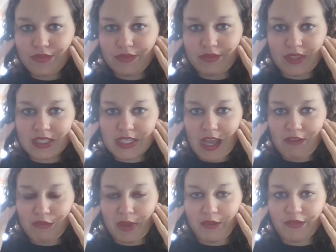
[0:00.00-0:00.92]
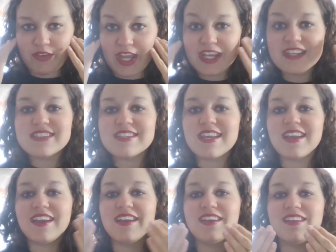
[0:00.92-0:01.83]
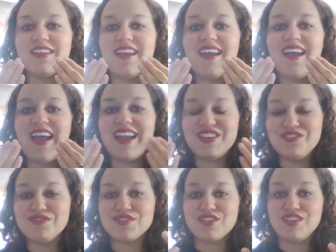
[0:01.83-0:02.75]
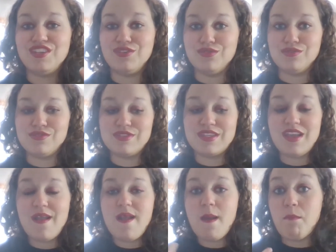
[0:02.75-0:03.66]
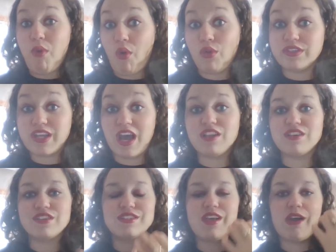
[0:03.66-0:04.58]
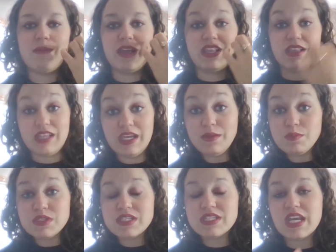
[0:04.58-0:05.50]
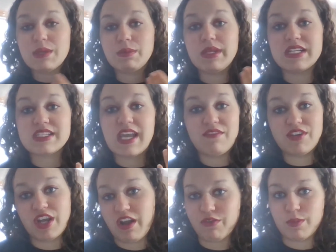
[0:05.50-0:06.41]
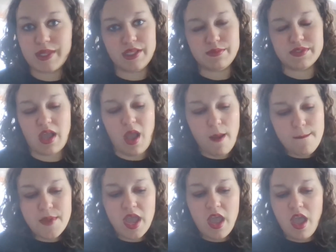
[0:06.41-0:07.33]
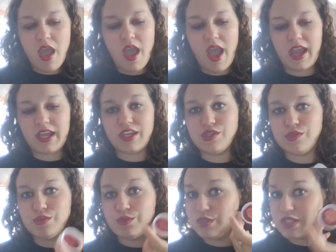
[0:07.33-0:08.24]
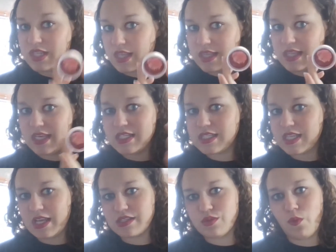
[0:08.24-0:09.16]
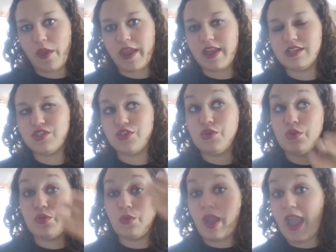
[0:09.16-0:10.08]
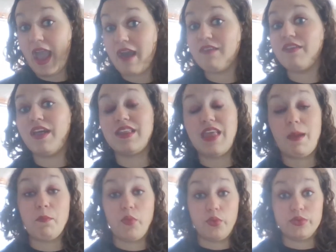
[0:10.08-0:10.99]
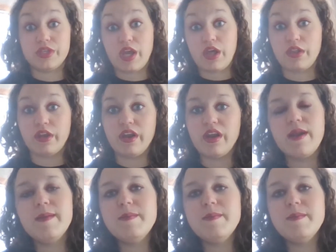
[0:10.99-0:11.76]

this half of my face, and I usually use bold colors on my lips, and because I have to cover my lips up, I use this as a way to have like that bold color.